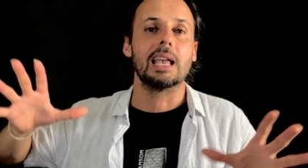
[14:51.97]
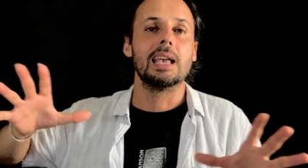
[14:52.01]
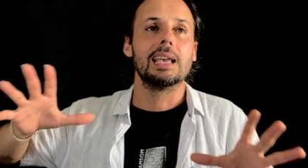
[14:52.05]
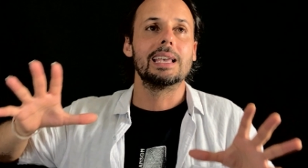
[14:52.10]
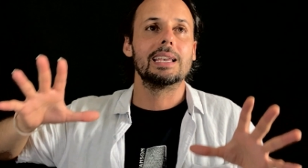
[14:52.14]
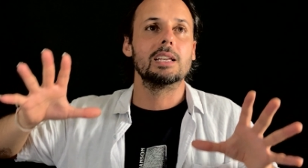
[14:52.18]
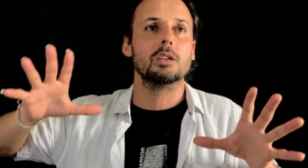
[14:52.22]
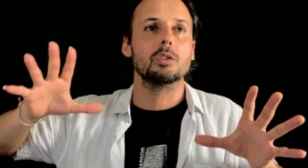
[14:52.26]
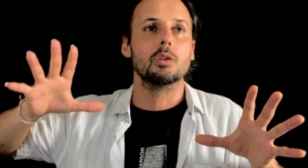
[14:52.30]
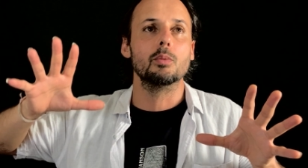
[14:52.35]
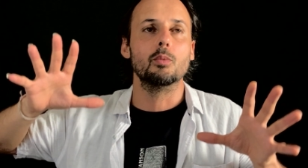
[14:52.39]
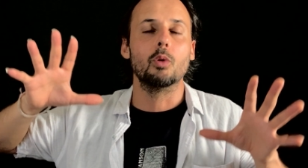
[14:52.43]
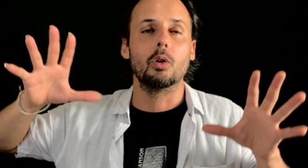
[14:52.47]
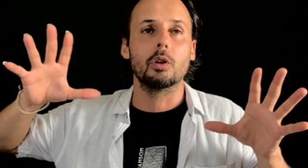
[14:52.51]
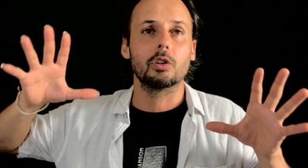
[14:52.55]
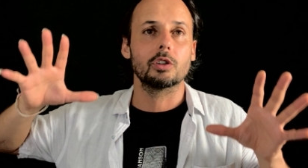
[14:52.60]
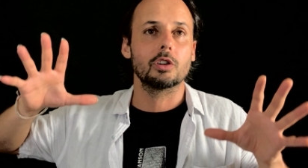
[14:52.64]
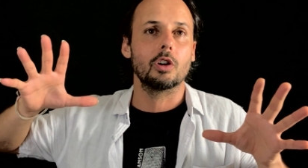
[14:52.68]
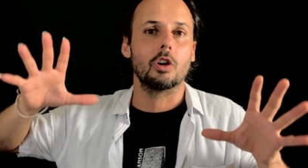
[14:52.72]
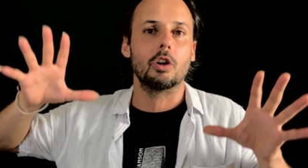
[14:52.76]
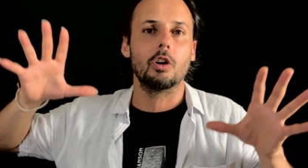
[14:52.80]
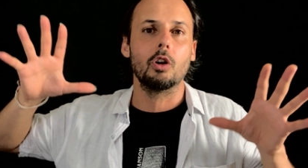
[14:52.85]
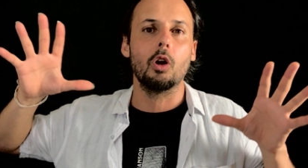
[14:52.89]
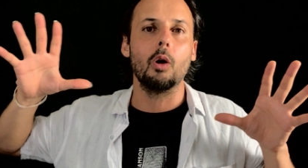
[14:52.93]
in a more
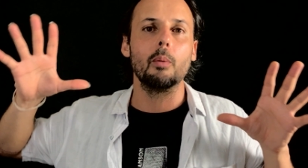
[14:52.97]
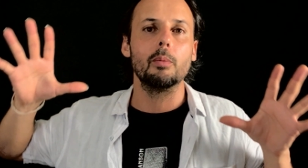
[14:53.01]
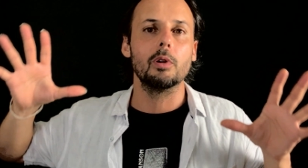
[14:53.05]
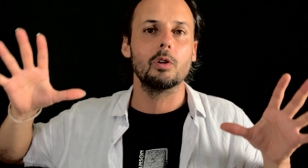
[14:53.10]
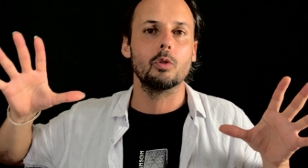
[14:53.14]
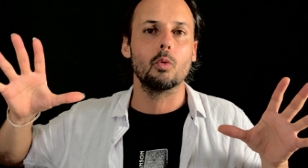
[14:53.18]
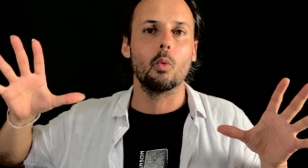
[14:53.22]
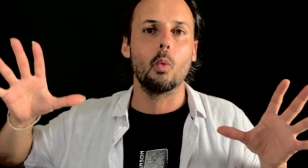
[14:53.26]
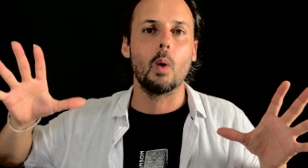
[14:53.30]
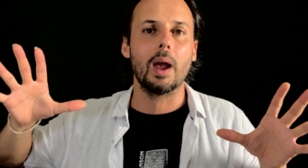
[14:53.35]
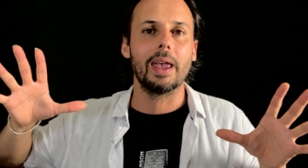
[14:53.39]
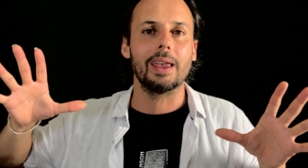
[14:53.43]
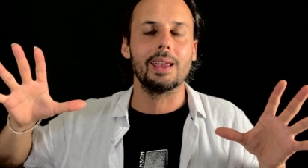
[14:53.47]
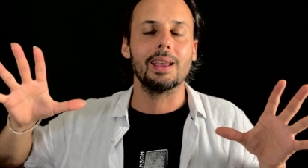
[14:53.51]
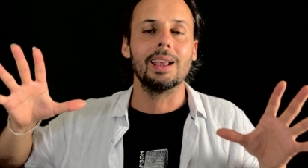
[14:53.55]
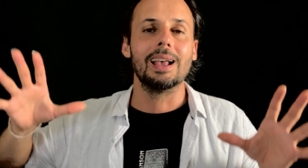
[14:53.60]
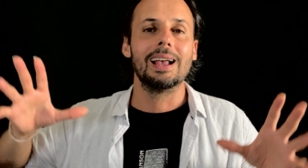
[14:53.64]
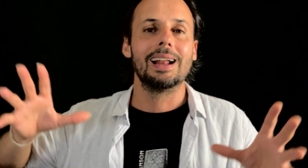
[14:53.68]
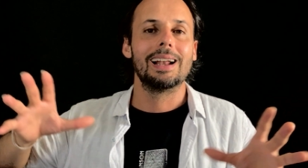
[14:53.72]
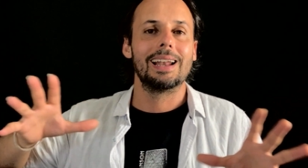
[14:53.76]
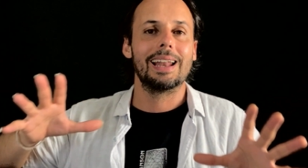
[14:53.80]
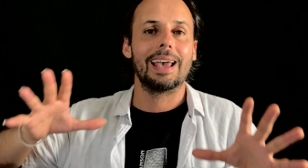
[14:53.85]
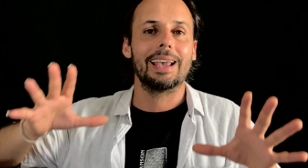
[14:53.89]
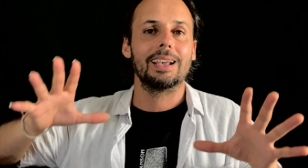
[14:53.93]
global way,
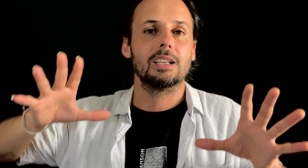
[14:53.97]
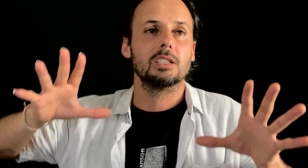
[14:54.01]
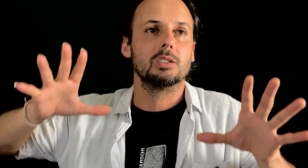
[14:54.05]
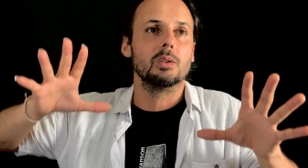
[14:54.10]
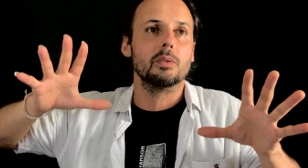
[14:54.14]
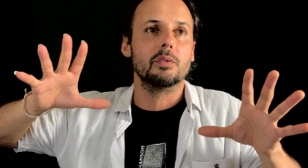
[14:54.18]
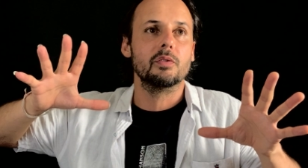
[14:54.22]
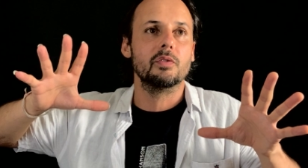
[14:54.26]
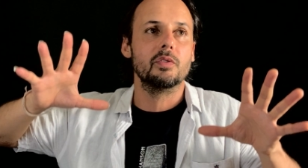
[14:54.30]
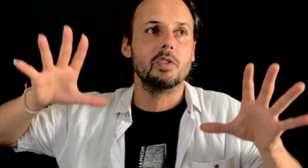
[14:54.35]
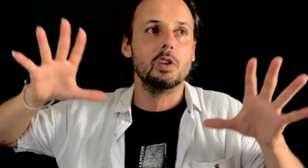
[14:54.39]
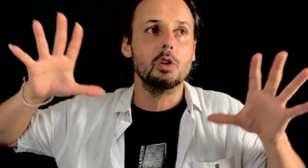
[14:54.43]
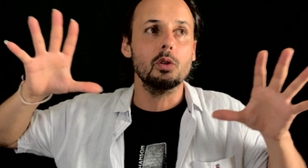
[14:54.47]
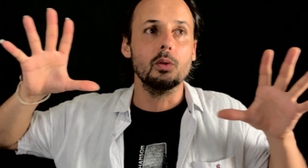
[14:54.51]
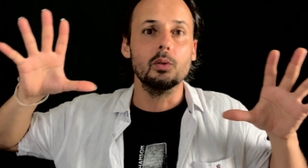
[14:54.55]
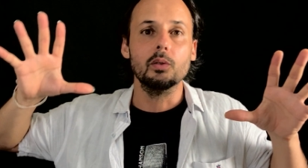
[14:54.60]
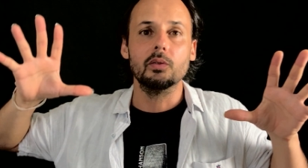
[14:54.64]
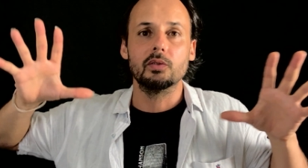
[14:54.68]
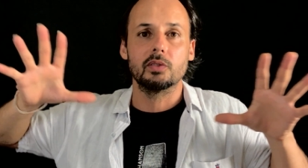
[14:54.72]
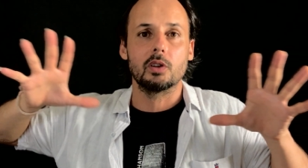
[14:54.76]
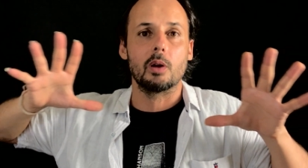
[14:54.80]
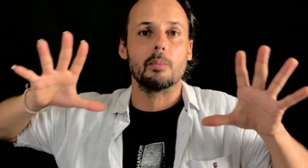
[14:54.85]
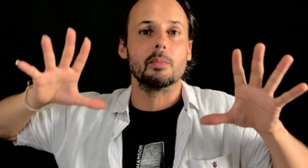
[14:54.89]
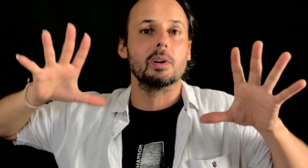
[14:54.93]
like the view
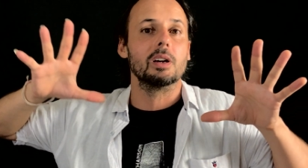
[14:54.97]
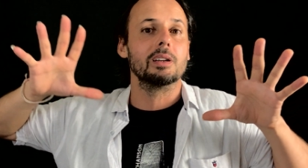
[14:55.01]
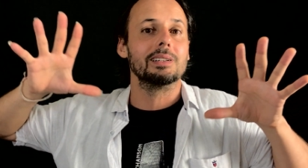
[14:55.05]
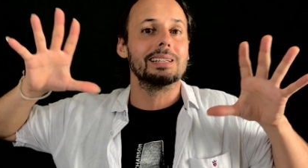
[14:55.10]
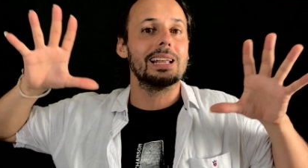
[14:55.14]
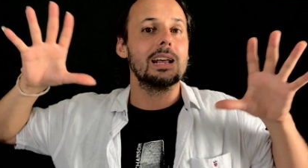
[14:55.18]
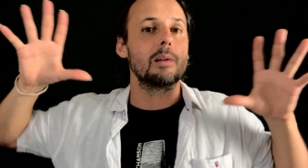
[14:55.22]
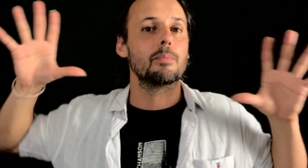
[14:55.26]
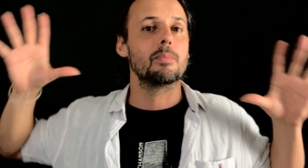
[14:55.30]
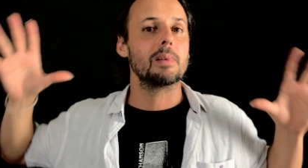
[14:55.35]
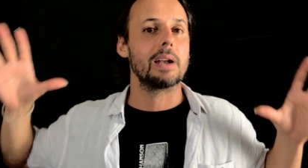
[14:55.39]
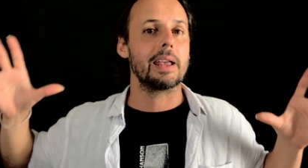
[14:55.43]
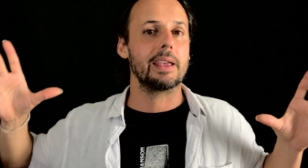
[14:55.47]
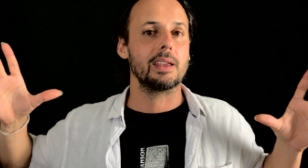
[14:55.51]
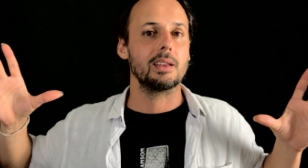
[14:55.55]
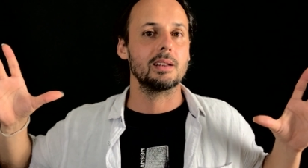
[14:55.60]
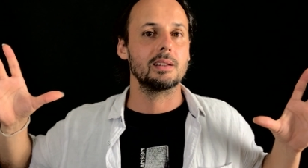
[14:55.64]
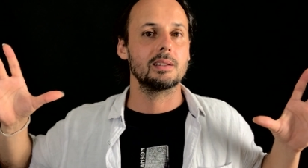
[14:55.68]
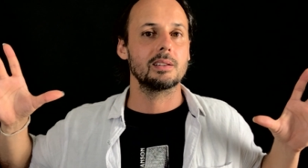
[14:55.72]
from an airplane.